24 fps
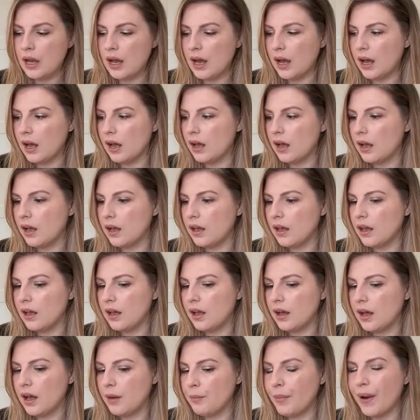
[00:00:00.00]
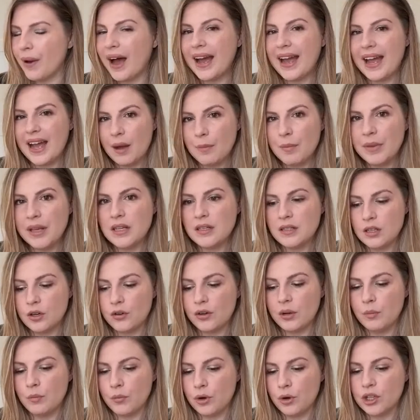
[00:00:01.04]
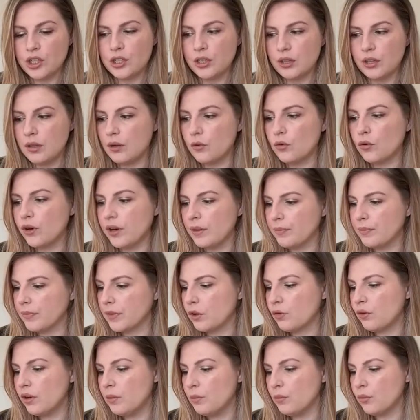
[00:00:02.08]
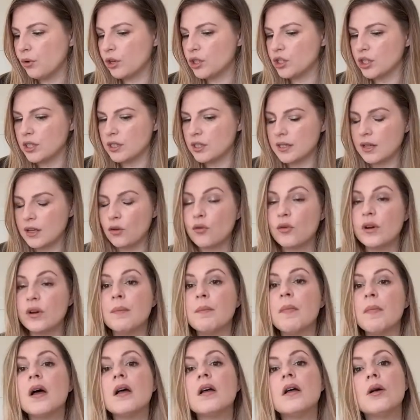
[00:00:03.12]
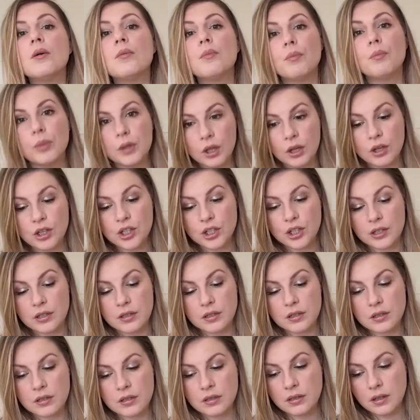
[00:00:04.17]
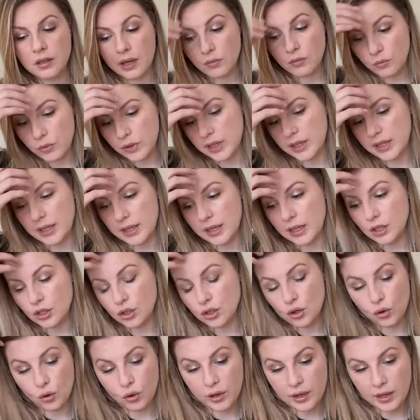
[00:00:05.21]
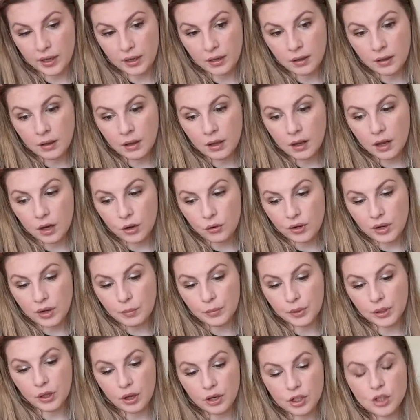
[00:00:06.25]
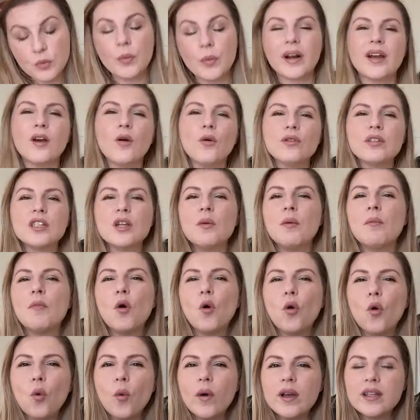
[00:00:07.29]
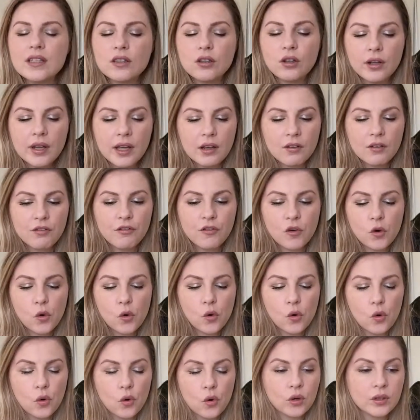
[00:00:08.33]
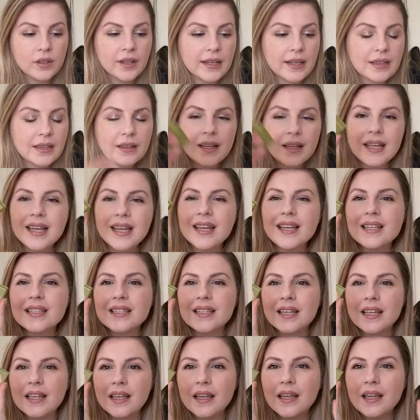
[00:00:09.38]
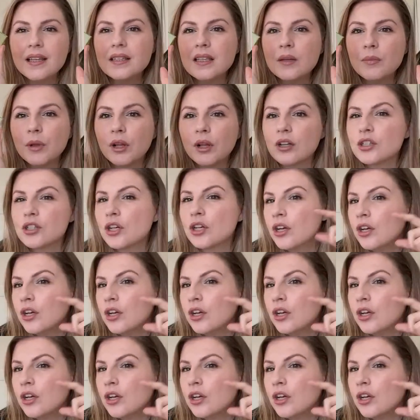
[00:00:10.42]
Uh, uh, but I am into cream brush, cream, cream brushes, cream blushes. I really enjoy a cream blush. But I also am always looking for like easy, easy blush.